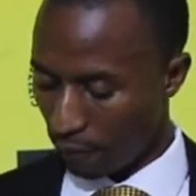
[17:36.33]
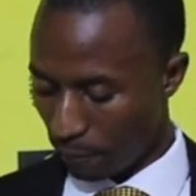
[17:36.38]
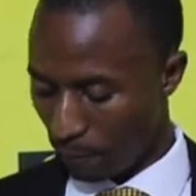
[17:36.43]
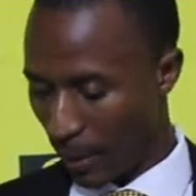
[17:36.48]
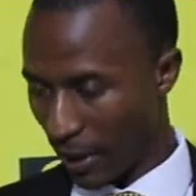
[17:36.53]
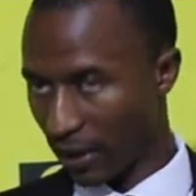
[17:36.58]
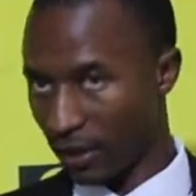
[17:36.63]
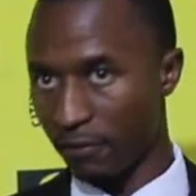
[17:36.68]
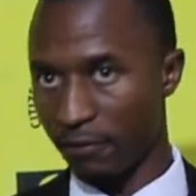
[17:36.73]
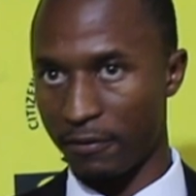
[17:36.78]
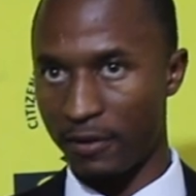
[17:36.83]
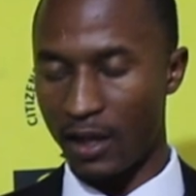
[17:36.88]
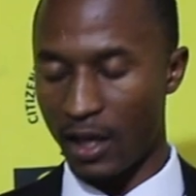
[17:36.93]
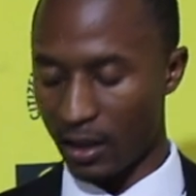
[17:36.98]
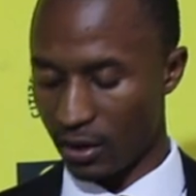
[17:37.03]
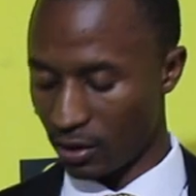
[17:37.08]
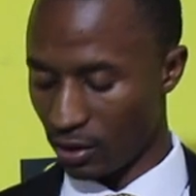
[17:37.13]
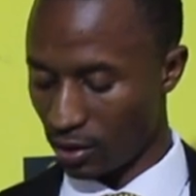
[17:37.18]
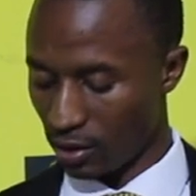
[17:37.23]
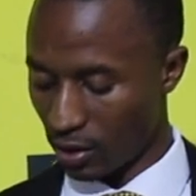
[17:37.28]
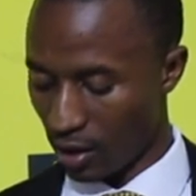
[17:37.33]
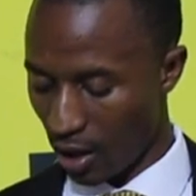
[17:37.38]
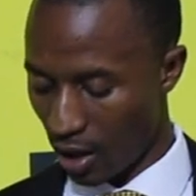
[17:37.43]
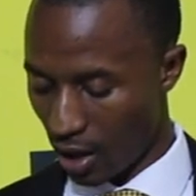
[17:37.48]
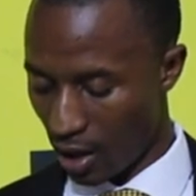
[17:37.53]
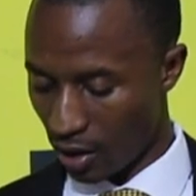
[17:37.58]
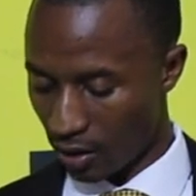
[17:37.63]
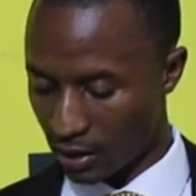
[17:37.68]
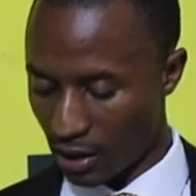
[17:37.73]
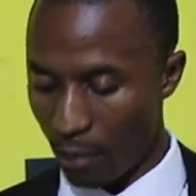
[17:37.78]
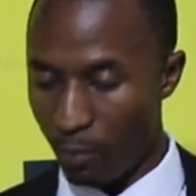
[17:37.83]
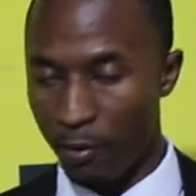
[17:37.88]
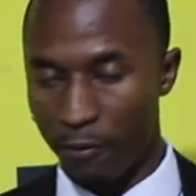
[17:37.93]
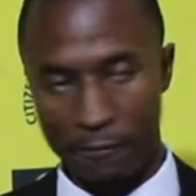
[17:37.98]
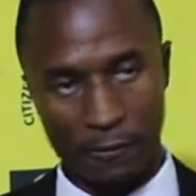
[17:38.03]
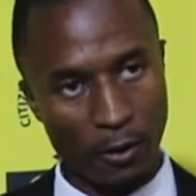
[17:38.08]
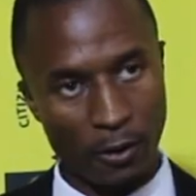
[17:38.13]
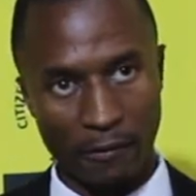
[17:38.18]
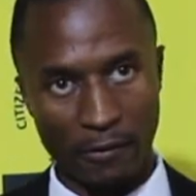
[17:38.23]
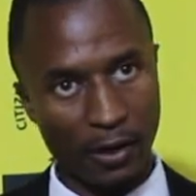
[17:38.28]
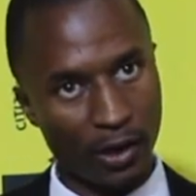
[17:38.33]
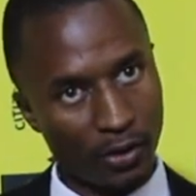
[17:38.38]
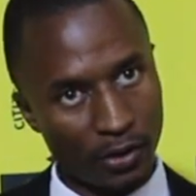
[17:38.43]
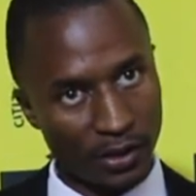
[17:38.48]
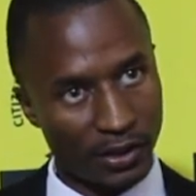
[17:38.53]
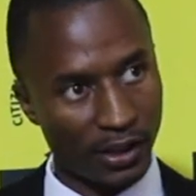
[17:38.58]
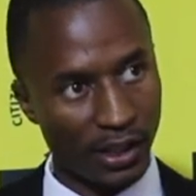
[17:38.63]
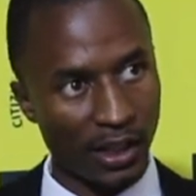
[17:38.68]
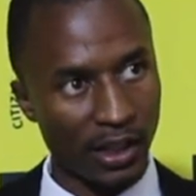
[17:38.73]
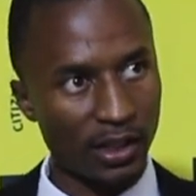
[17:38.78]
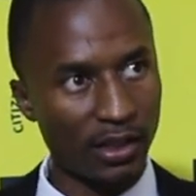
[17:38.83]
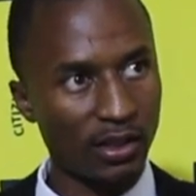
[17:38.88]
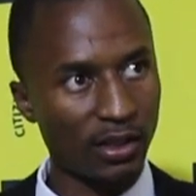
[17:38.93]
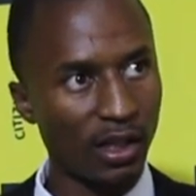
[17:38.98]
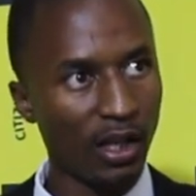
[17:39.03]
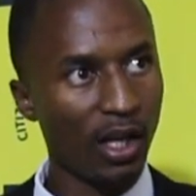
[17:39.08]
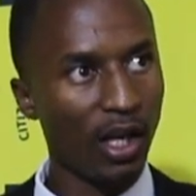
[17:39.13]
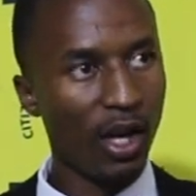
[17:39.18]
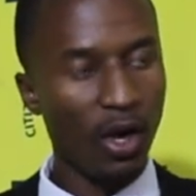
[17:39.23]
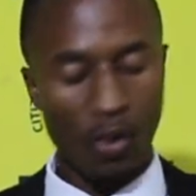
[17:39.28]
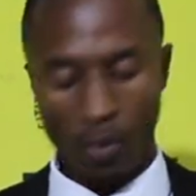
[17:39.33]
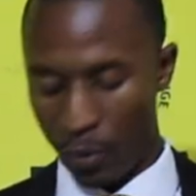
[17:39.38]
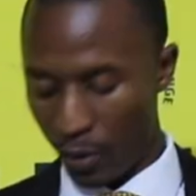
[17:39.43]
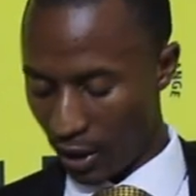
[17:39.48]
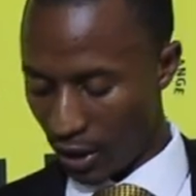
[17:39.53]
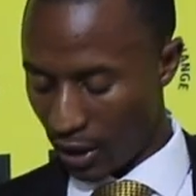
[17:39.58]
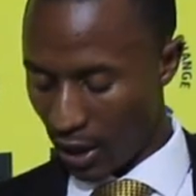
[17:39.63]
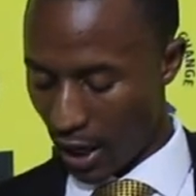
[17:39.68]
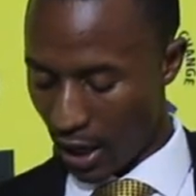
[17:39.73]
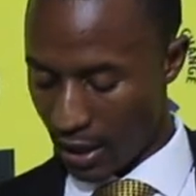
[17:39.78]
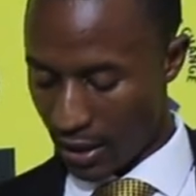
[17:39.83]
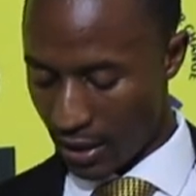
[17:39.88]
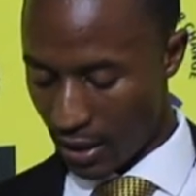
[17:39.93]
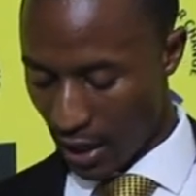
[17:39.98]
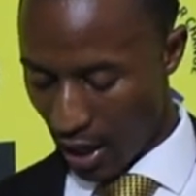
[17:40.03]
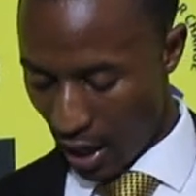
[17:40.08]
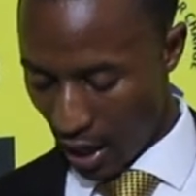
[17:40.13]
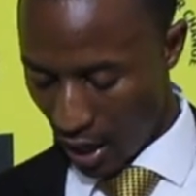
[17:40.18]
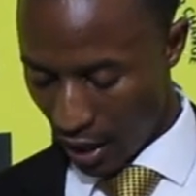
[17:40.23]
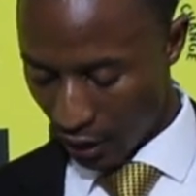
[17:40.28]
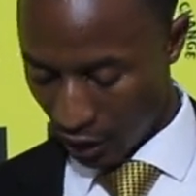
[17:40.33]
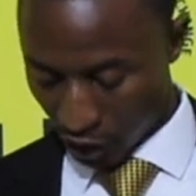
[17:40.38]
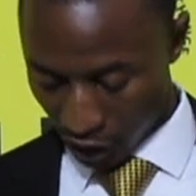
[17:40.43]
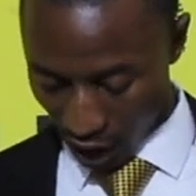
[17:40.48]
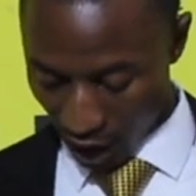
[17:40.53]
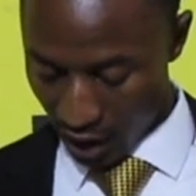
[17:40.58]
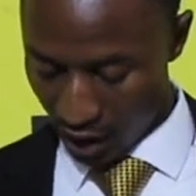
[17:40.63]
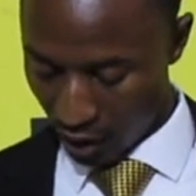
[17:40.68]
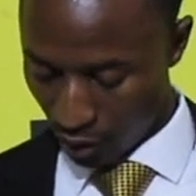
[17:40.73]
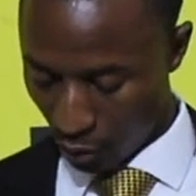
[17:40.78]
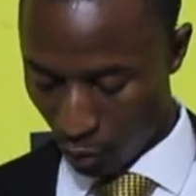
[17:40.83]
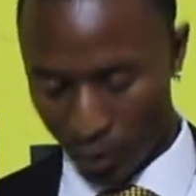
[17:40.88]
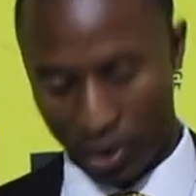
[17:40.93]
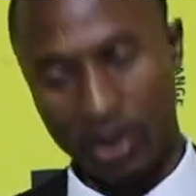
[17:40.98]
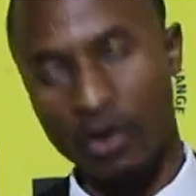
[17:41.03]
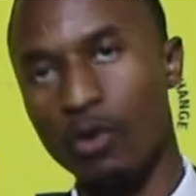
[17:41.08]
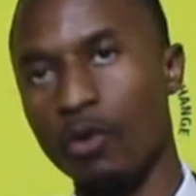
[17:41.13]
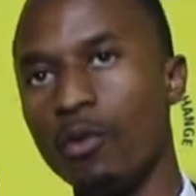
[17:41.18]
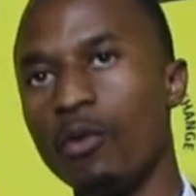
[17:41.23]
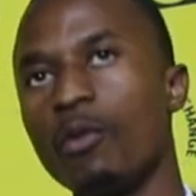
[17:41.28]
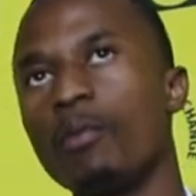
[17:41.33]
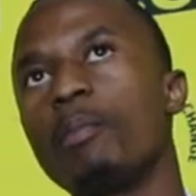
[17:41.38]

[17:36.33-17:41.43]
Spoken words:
But if there's some of you haven't seen it, we can share it with you.